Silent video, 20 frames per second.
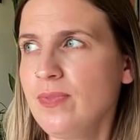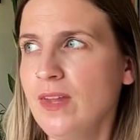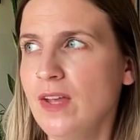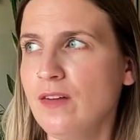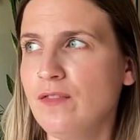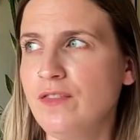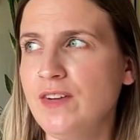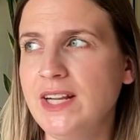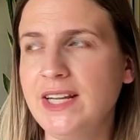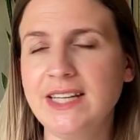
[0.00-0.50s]

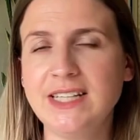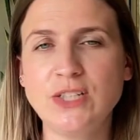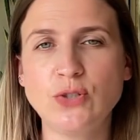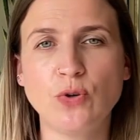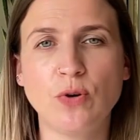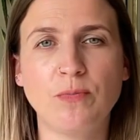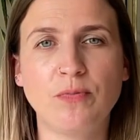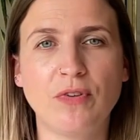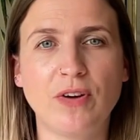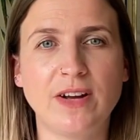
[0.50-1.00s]
Feeling into
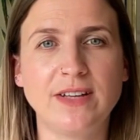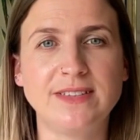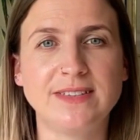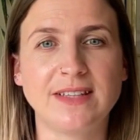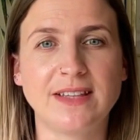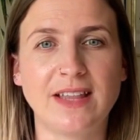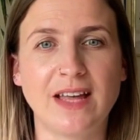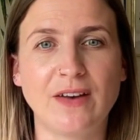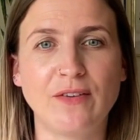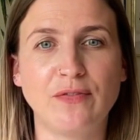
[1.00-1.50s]
a price
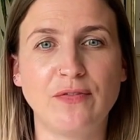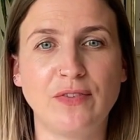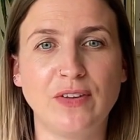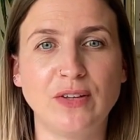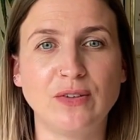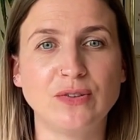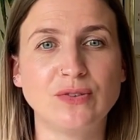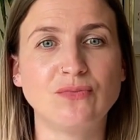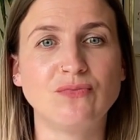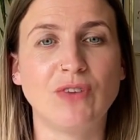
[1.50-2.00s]
that
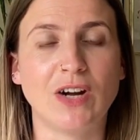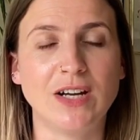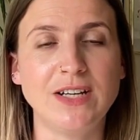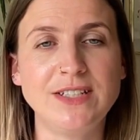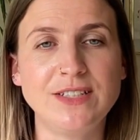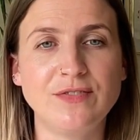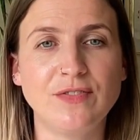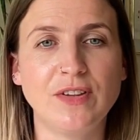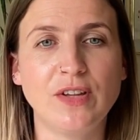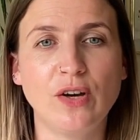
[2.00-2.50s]
feels
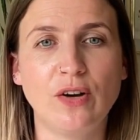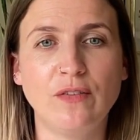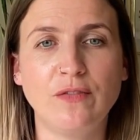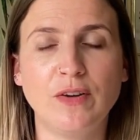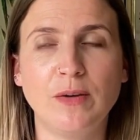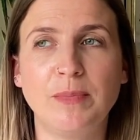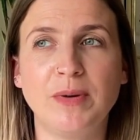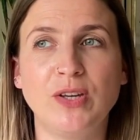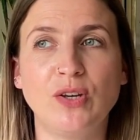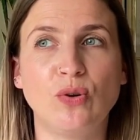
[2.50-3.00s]
right for the offer,
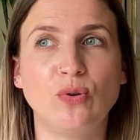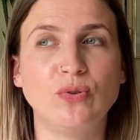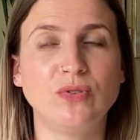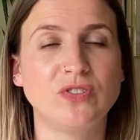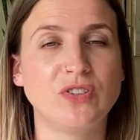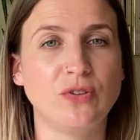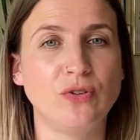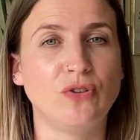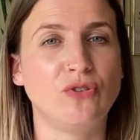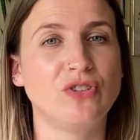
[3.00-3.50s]
but you're
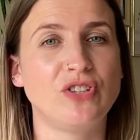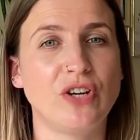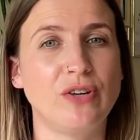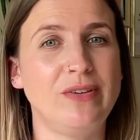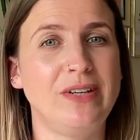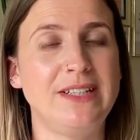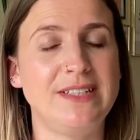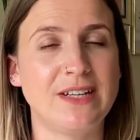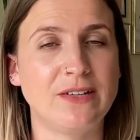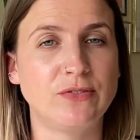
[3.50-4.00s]
also not
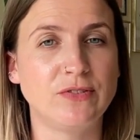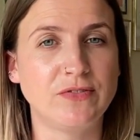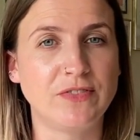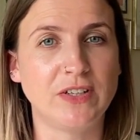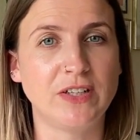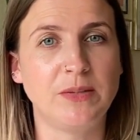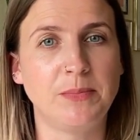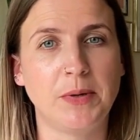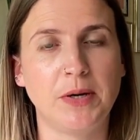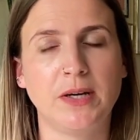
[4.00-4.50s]
totally
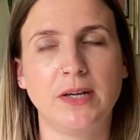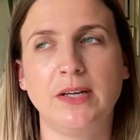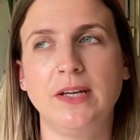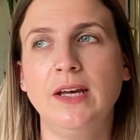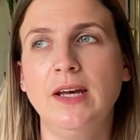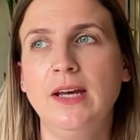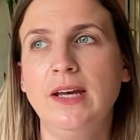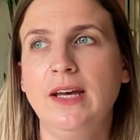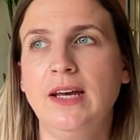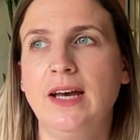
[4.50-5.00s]
terrified by,
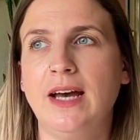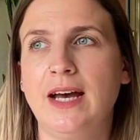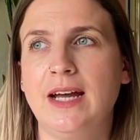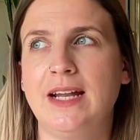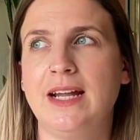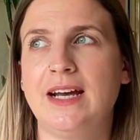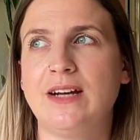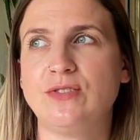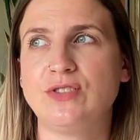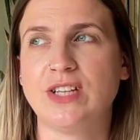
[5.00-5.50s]
and
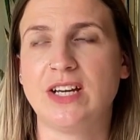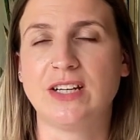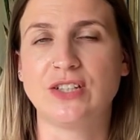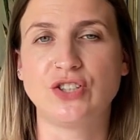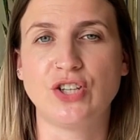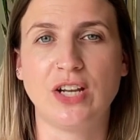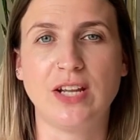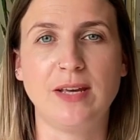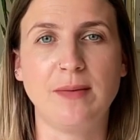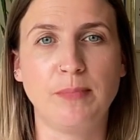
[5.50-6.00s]
how to
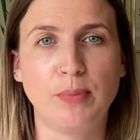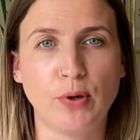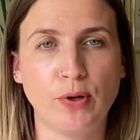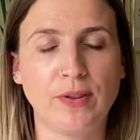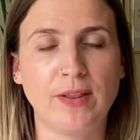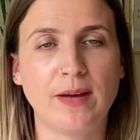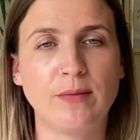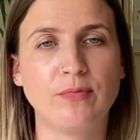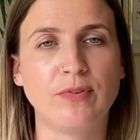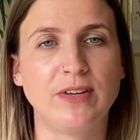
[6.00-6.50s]
actually put
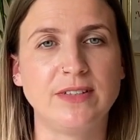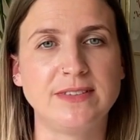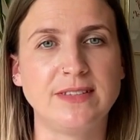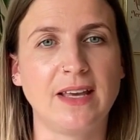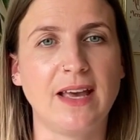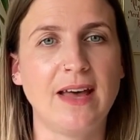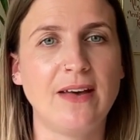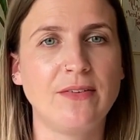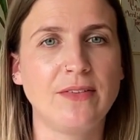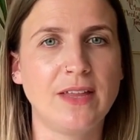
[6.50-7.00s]
that pricing
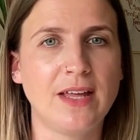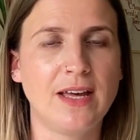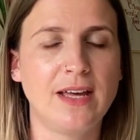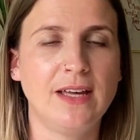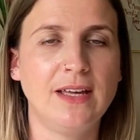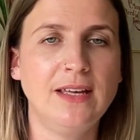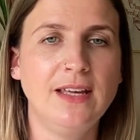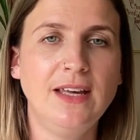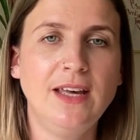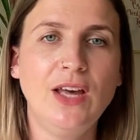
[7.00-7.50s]
out there.